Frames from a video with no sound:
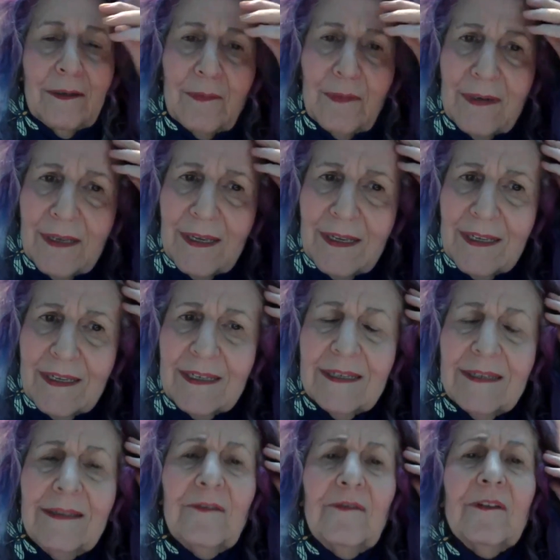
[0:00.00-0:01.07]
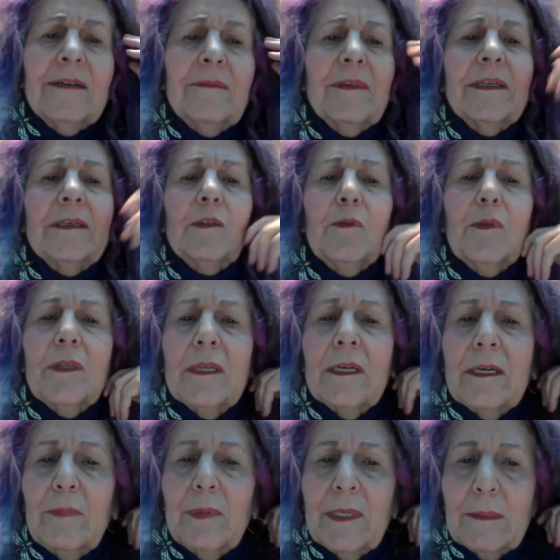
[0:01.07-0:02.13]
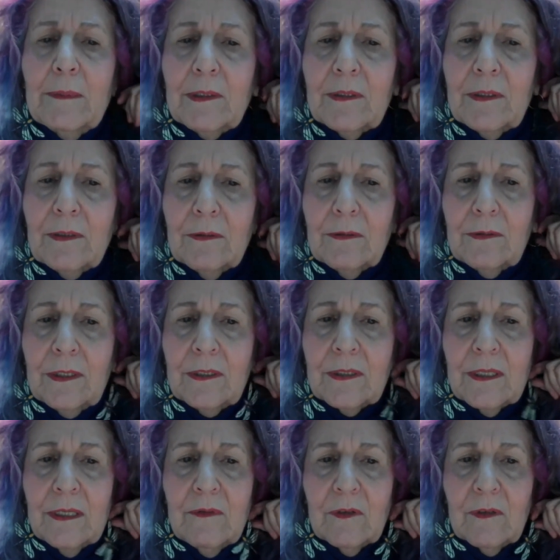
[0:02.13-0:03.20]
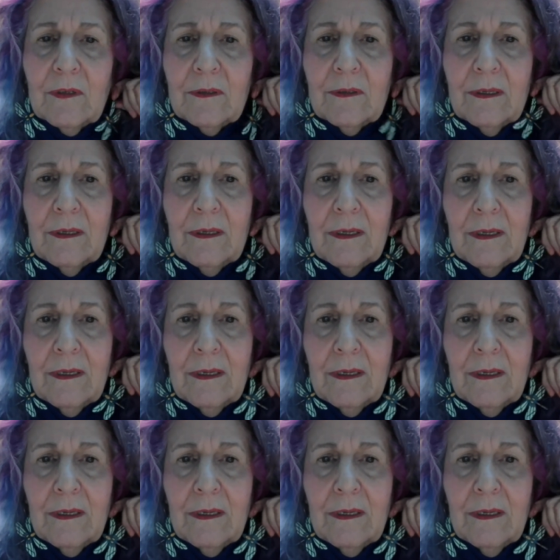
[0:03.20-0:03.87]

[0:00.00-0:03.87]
Now, in the family history that I've been able to discover,